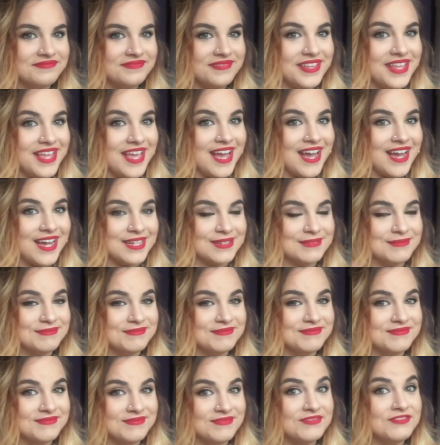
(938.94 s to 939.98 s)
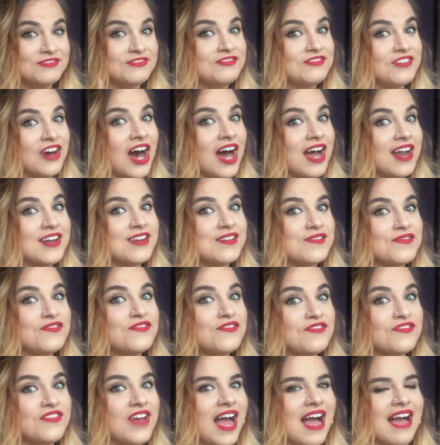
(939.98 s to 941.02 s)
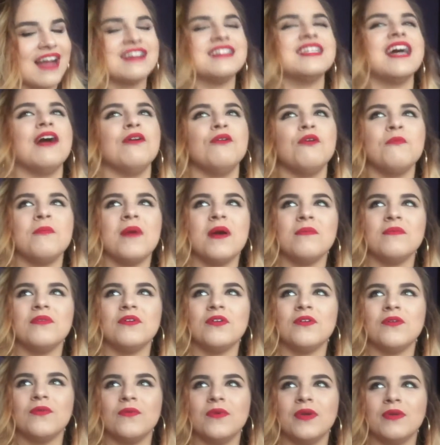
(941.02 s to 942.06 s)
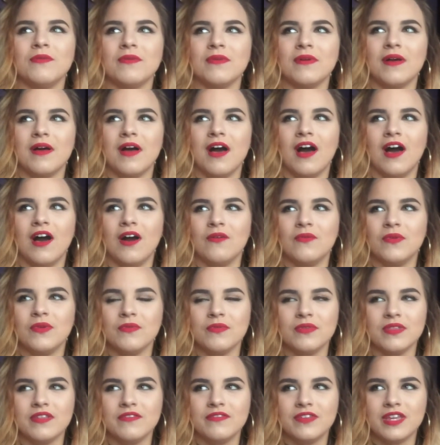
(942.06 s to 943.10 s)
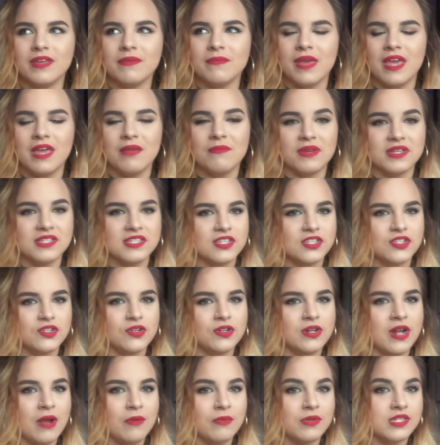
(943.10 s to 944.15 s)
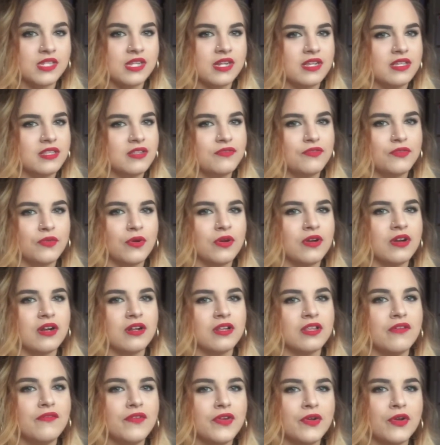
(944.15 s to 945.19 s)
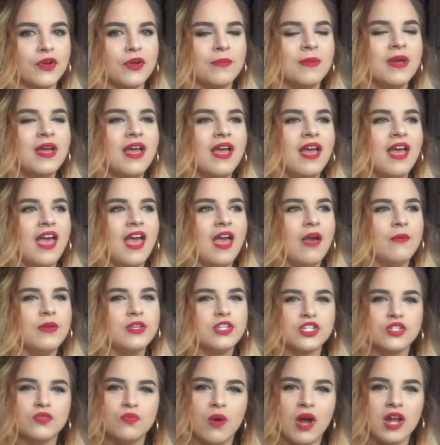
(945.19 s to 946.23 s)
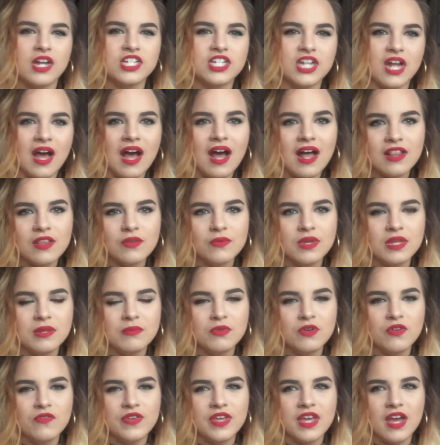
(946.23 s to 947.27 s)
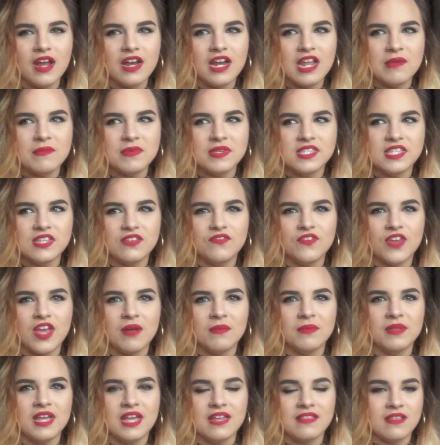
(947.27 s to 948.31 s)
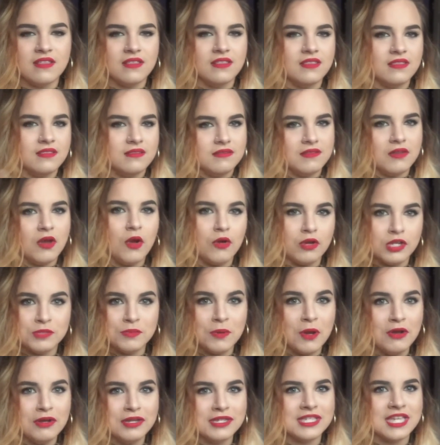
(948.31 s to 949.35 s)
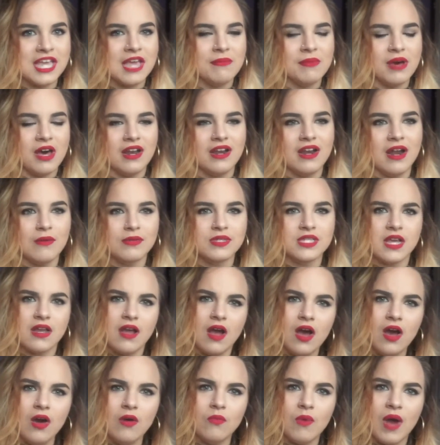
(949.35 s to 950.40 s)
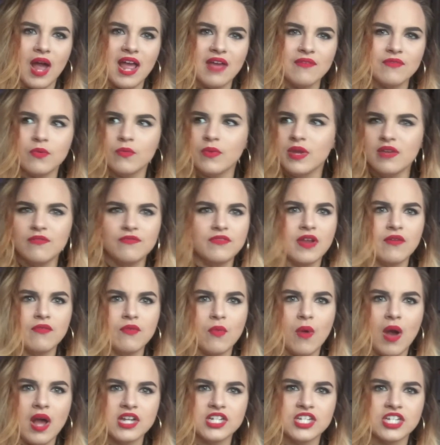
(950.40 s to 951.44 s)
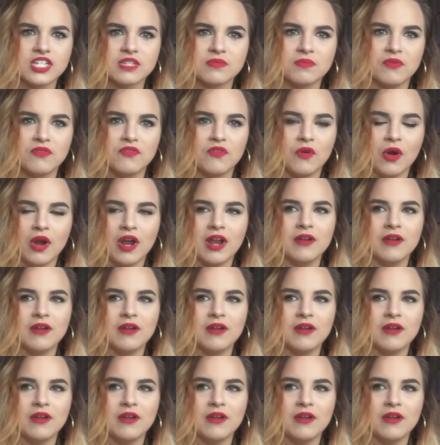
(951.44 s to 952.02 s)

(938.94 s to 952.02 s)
Yeah. Fun fact. I remember we were living in Maine. My sister and I were sitting on the floor in our living room. We just watched a Halloween movie on ABC Family and then Hocus Pocus came on and I was like, oh, why haven't we've never watched this before?